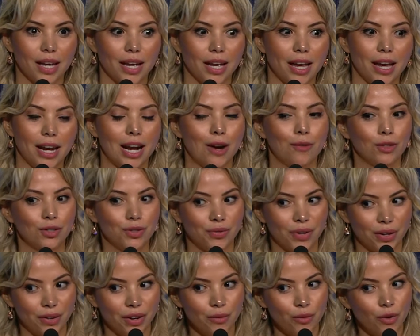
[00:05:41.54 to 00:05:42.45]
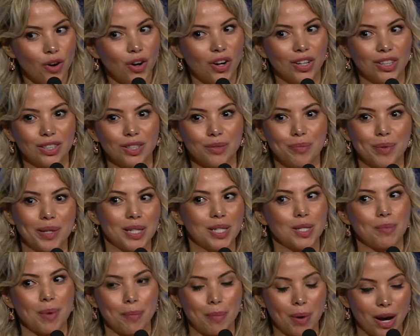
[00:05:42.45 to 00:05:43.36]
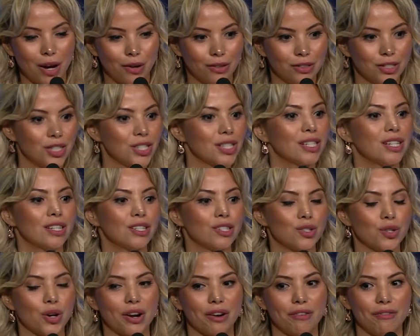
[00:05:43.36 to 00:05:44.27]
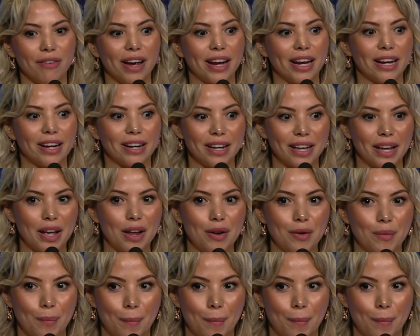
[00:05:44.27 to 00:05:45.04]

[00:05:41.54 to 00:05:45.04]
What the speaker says: and I was very wrong because my parents started fighting again.